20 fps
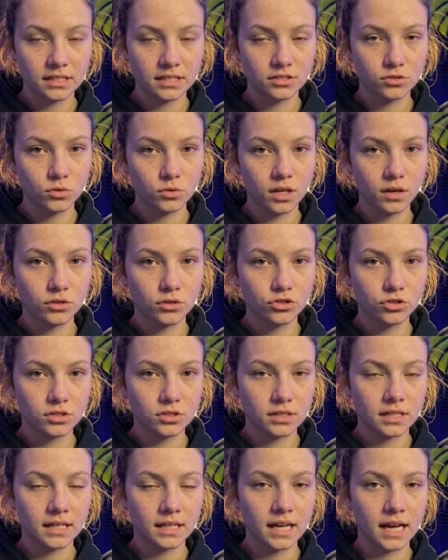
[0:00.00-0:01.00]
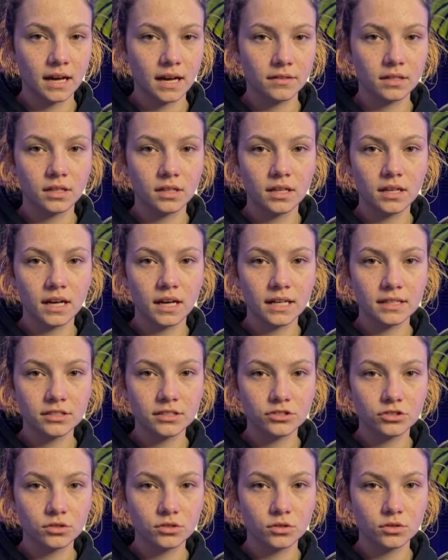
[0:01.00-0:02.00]
as well. So you can have your
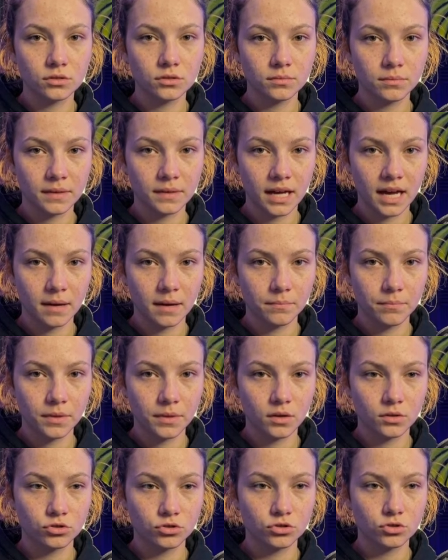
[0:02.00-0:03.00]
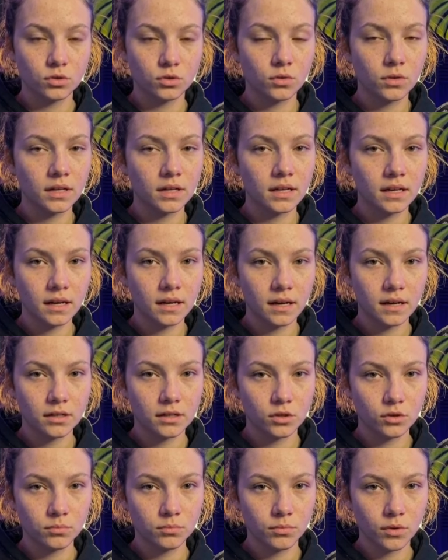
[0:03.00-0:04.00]
clients to, also
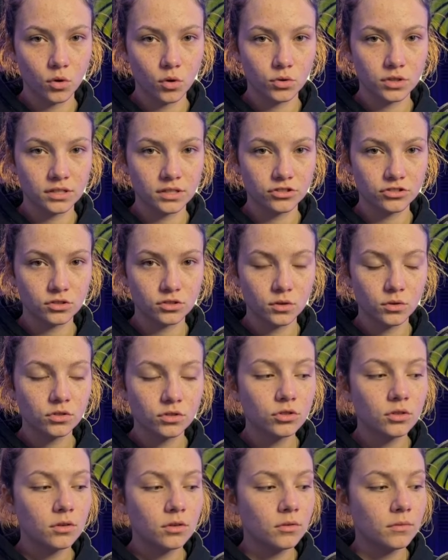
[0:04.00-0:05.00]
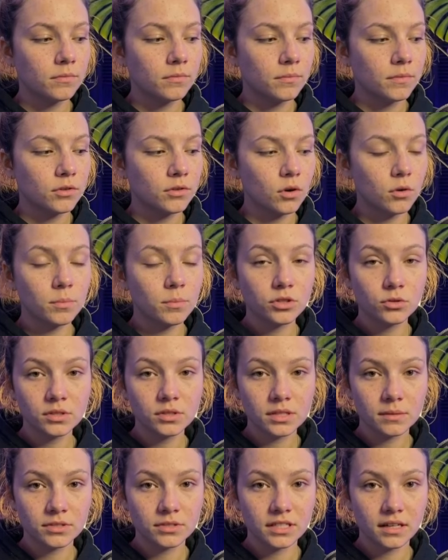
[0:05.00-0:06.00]
your audience to also talk
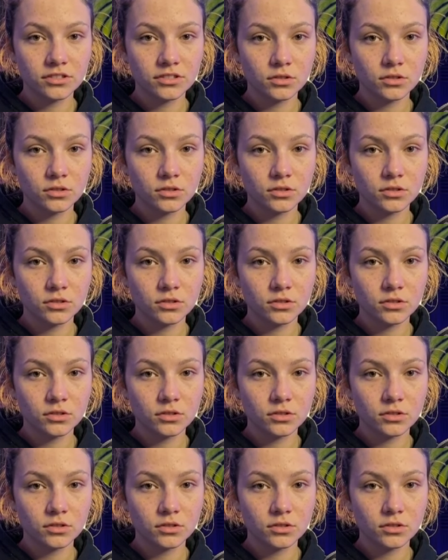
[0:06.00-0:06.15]
between themselves,